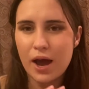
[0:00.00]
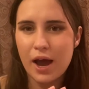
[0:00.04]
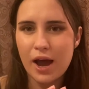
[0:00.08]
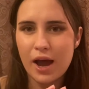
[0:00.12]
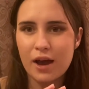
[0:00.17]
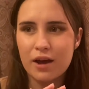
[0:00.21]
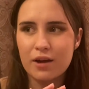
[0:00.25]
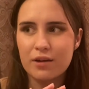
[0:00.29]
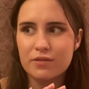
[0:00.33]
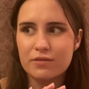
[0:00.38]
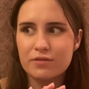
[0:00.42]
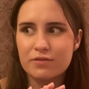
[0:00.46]

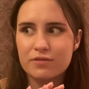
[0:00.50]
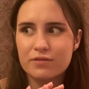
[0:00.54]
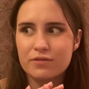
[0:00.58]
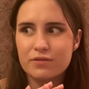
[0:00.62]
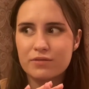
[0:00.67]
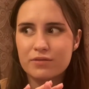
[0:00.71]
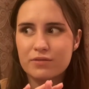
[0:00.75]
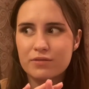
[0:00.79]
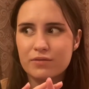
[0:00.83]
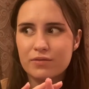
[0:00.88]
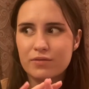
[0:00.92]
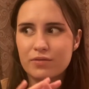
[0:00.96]
have
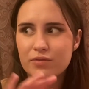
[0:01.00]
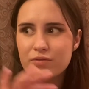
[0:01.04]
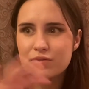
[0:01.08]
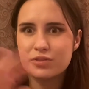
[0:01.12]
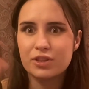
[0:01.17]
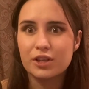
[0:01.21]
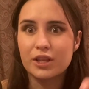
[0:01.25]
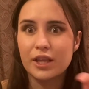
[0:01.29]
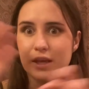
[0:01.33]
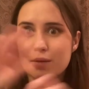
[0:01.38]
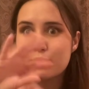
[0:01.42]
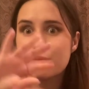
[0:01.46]
the
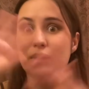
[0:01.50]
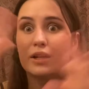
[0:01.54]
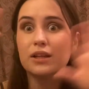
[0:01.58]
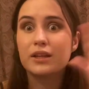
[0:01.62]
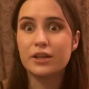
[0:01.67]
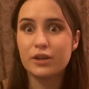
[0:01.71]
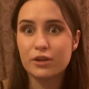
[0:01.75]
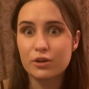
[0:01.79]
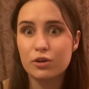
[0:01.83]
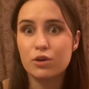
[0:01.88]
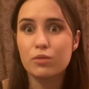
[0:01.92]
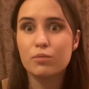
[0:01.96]
like
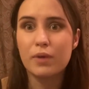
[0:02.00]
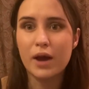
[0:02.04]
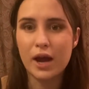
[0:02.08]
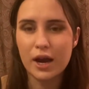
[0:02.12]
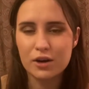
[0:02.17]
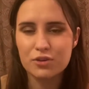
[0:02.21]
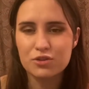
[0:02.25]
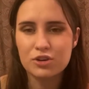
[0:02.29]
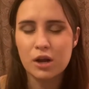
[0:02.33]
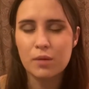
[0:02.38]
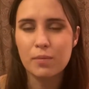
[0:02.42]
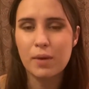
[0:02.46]
political
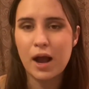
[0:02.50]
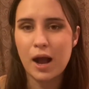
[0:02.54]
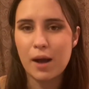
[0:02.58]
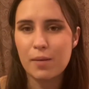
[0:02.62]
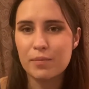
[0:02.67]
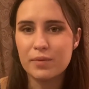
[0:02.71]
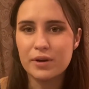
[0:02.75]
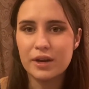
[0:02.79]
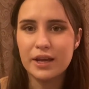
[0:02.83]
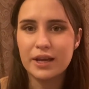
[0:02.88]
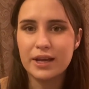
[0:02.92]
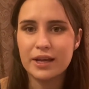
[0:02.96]
backdrop
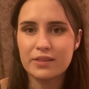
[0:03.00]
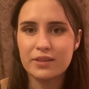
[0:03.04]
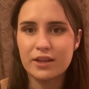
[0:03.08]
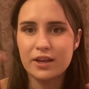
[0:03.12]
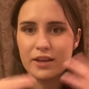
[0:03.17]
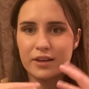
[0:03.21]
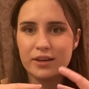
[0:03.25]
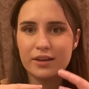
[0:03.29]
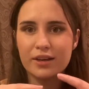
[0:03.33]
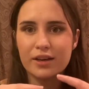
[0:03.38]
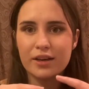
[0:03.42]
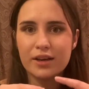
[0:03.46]
happening and
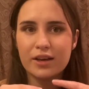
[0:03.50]
then